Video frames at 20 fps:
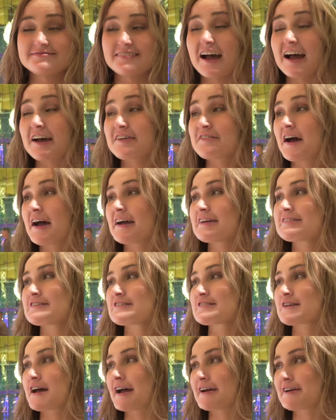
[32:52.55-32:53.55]
I, I
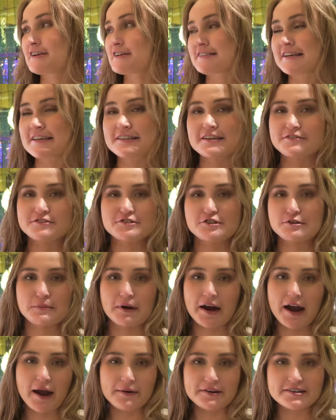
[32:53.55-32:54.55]
just I could have stayed there for two
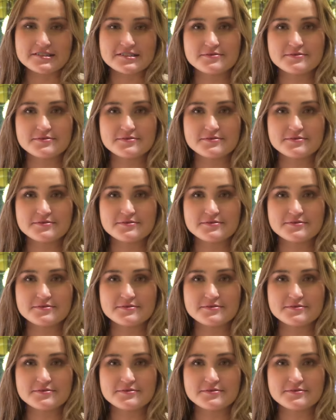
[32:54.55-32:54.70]
more hours.